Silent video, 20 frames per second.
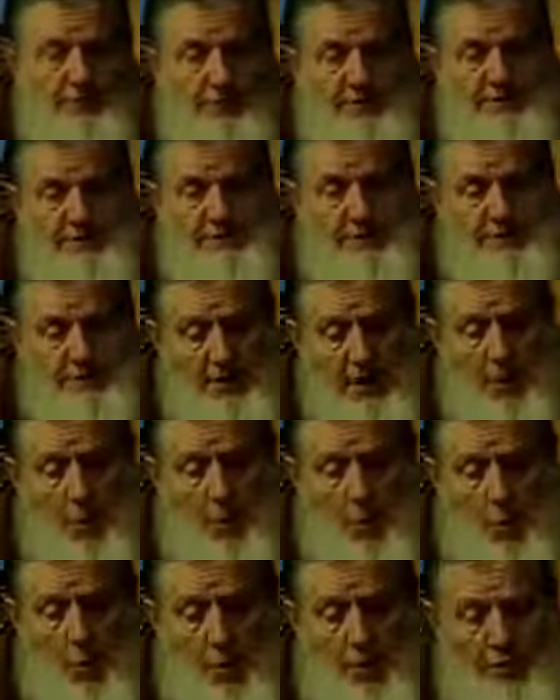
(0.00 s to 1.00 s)
for myself
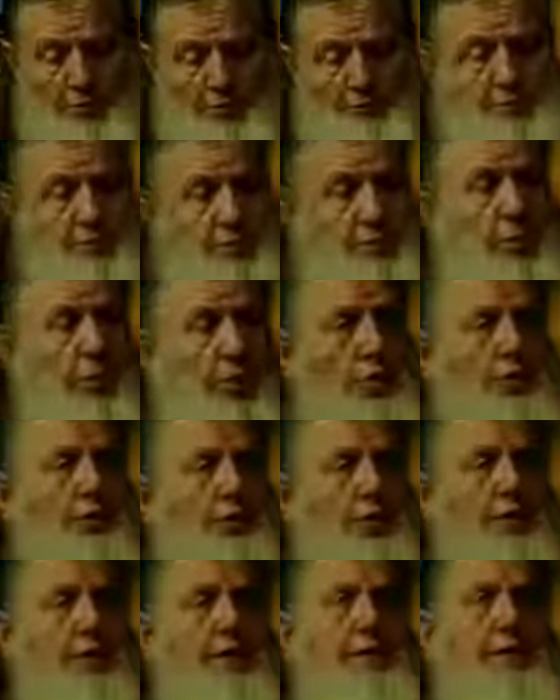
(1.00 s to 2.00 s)
where's the
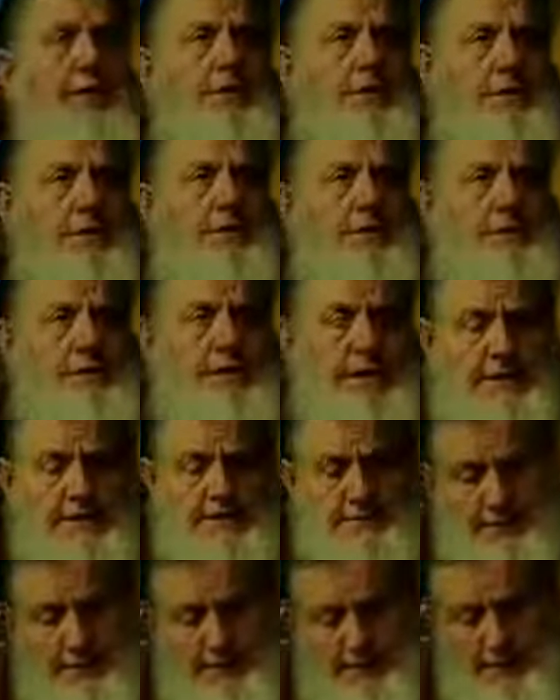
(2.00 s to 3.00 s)
authentic
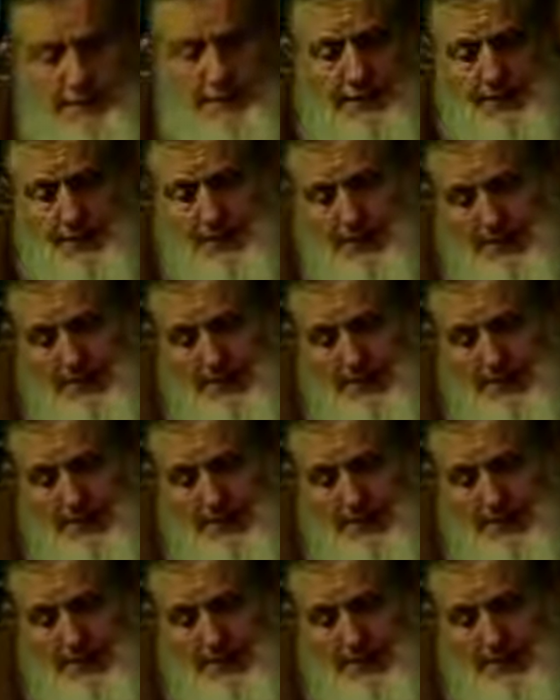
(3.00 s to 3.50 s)
text behind it.